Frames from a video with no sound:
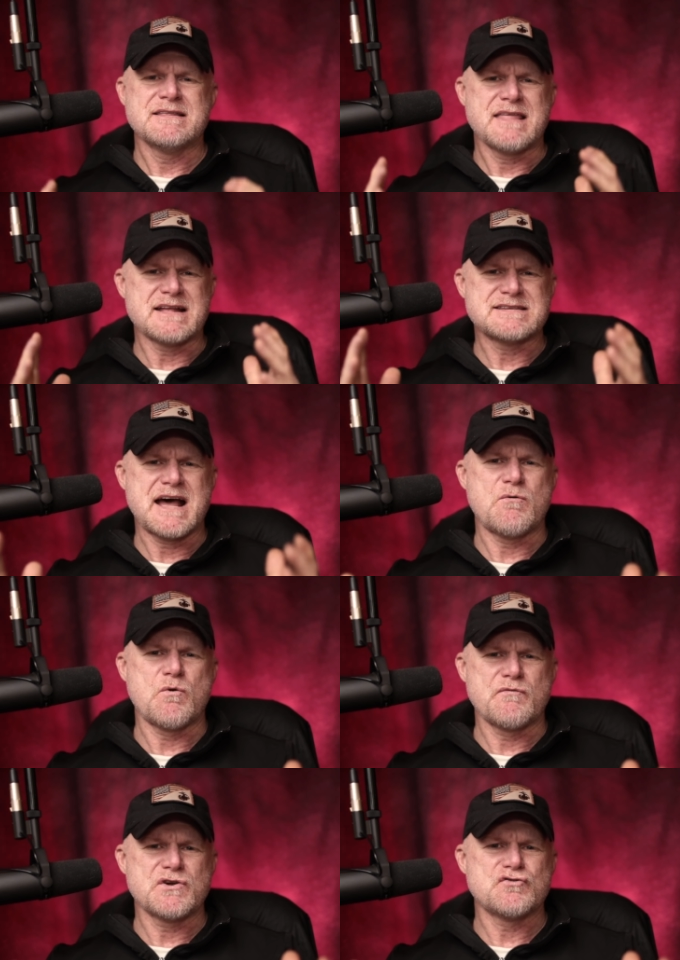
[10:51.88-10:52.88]
That's how
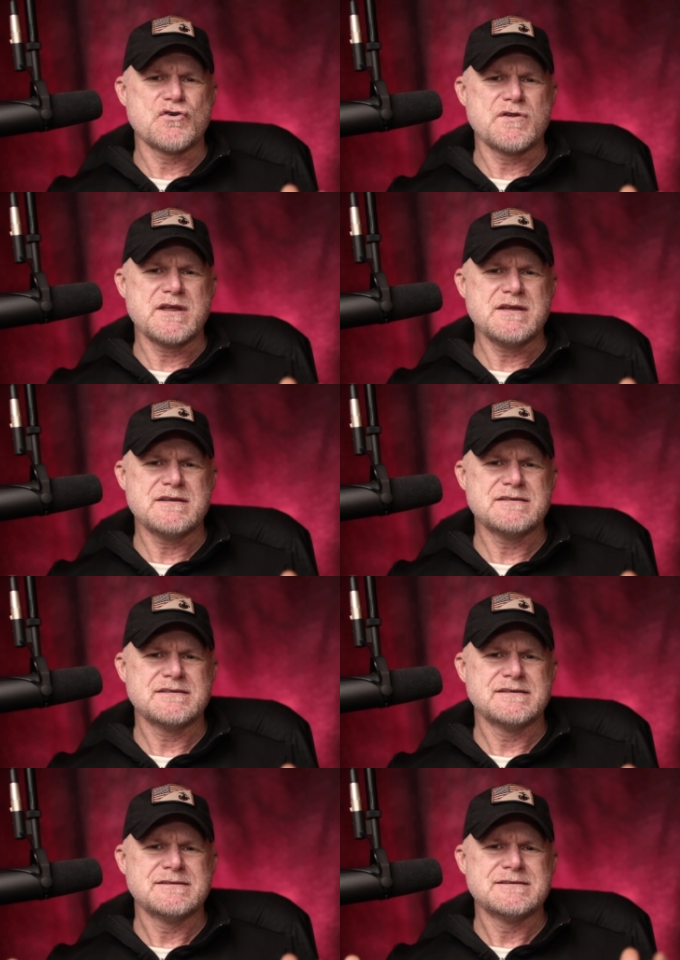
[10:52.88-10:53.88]
we're recruiting.
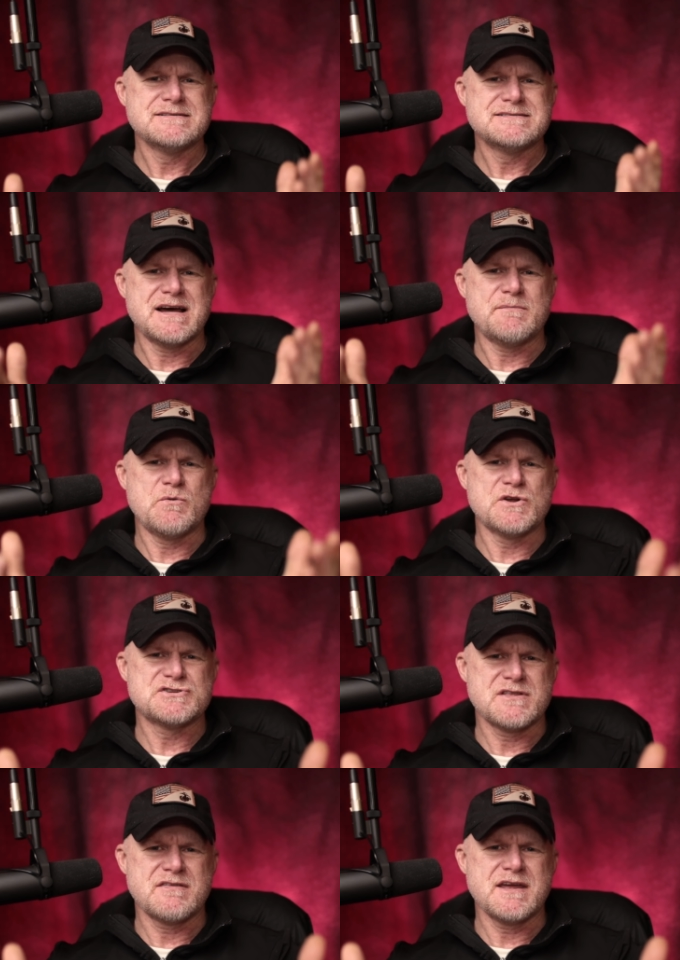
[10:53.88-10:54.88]
Tell me
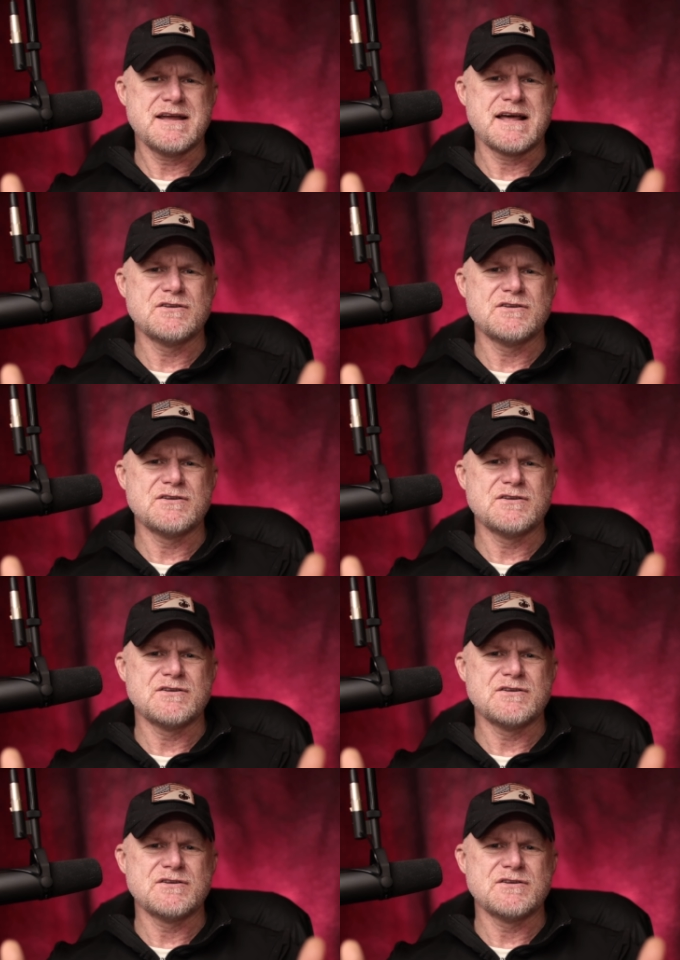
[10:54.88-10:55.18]
what you think.